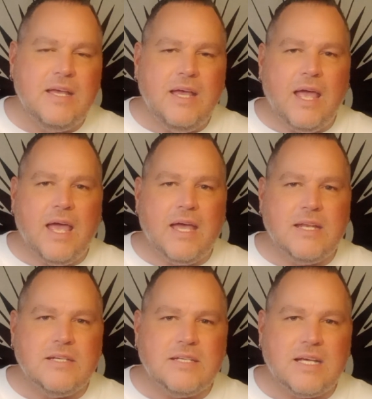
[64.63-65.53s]

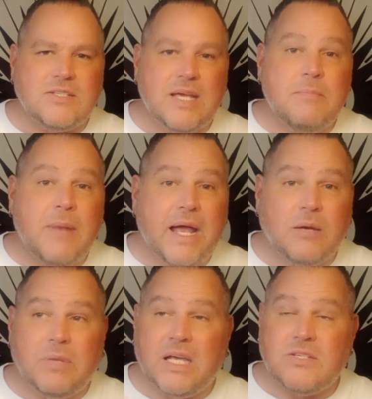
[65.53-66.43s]
And I say might
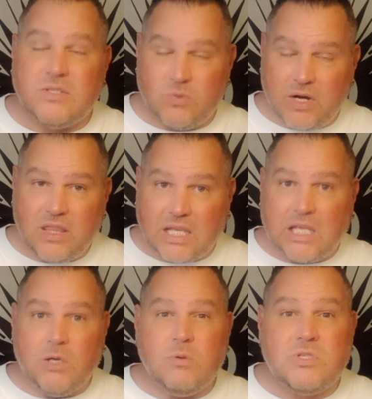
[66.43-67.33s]
because it's one of the
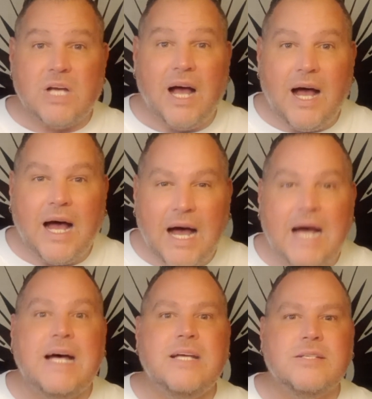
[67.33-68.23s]
huge
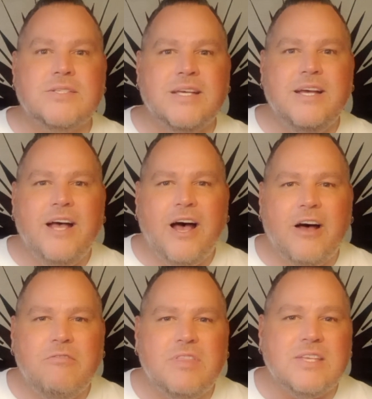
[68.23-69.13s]
ahas
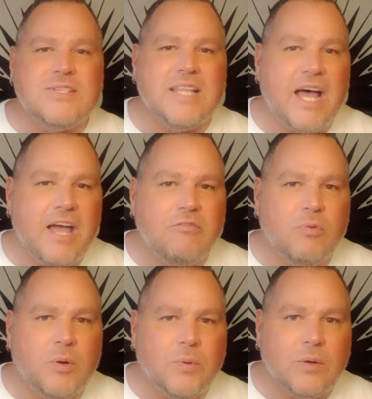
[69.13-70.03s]
of this life
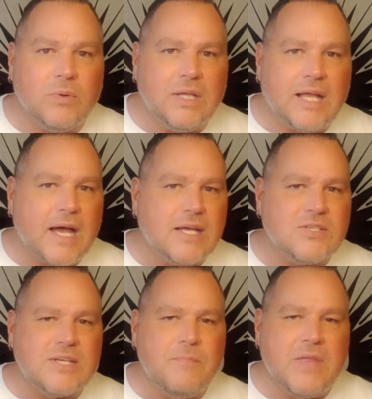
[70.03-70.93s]
when we realize
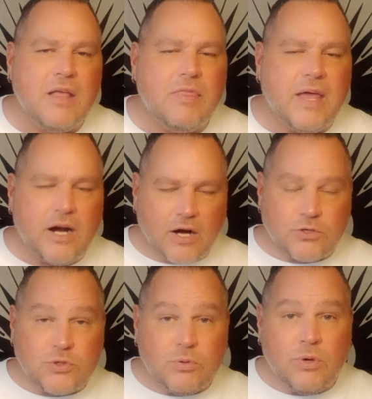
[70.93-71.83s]
that our
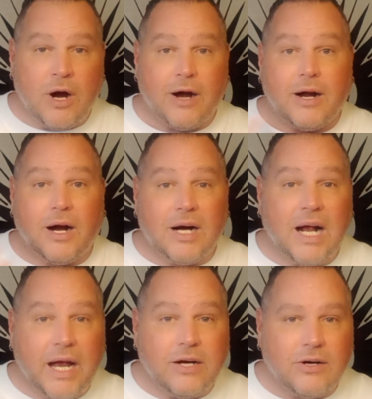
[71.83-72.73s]
true heart, our
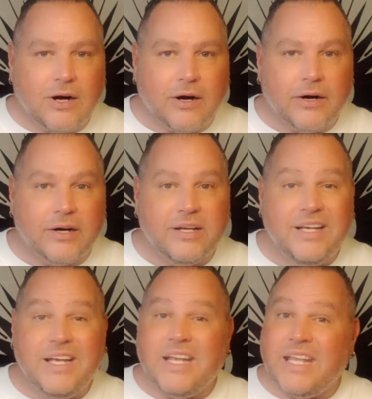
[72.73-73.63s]
higher heart,
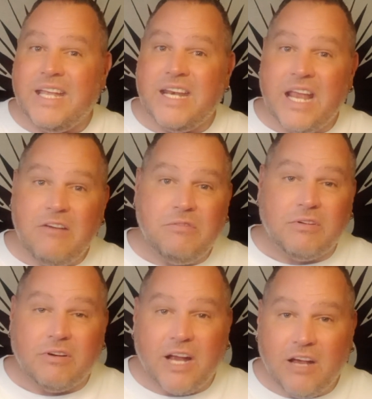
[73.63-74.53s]
can
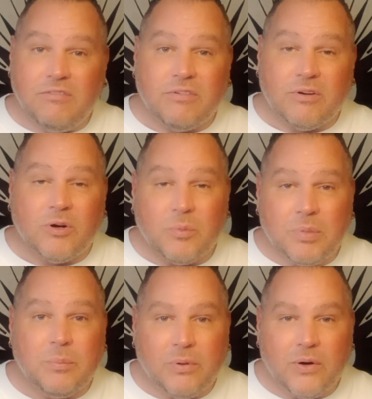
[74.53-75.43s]
never, ever be
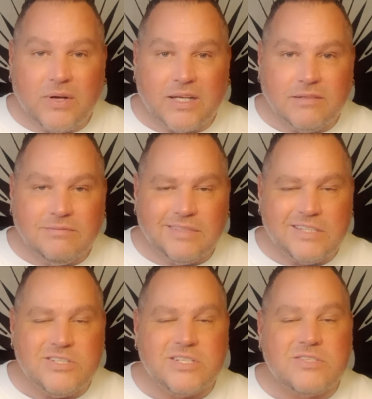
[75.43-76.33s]
broken. It
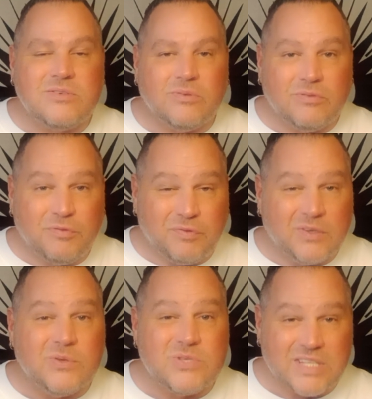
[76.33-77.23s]
just
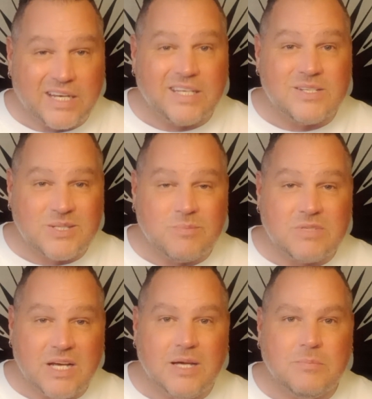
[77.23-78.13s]
feels like it
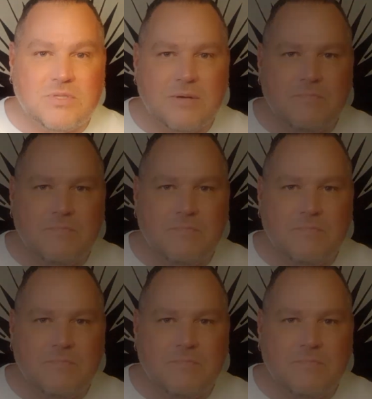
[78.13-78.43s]
sometimes.